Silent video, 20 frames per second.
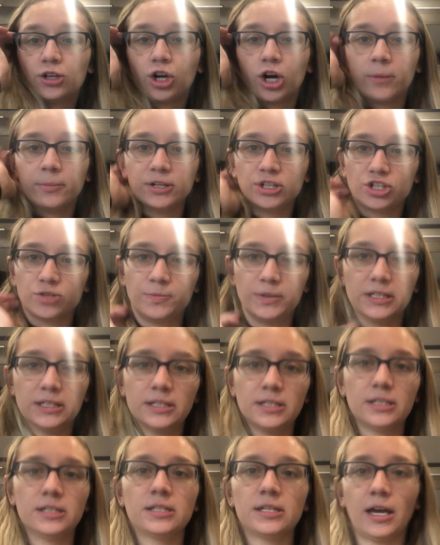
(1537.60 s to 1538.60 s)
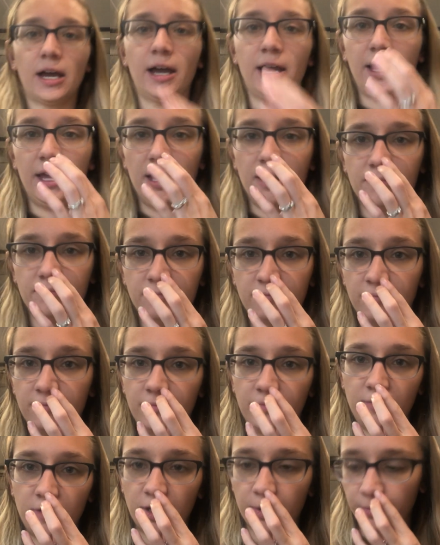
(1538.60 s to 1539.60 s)
garbage because I
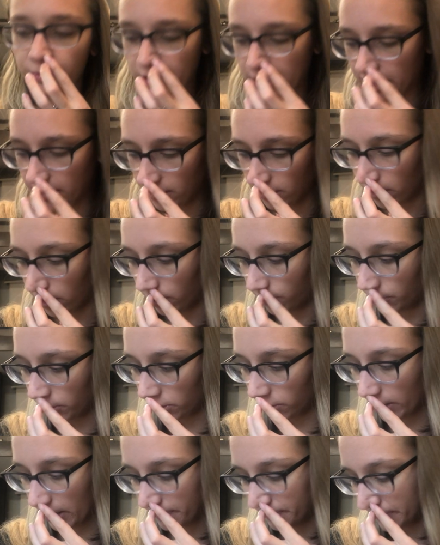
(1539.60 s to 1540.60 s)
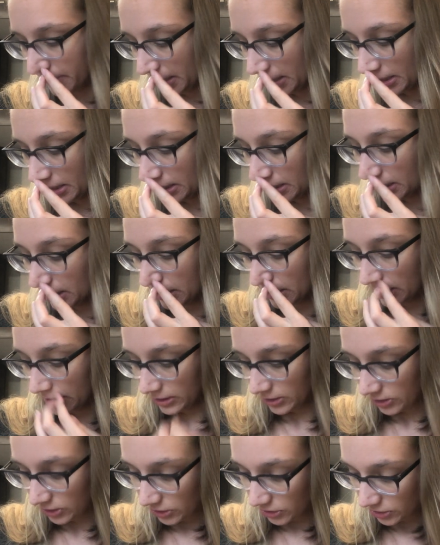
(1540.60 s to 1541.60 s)
completed it all and put it away.
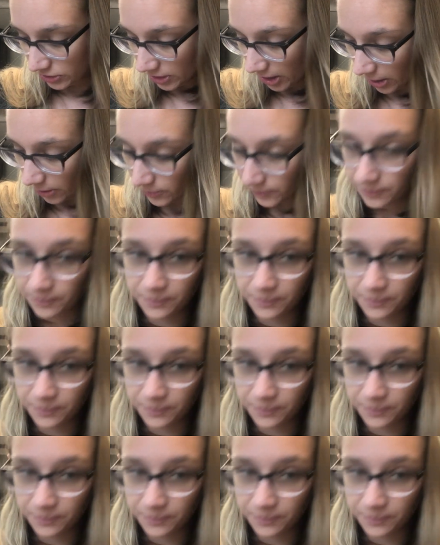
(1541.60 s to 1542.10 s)
So,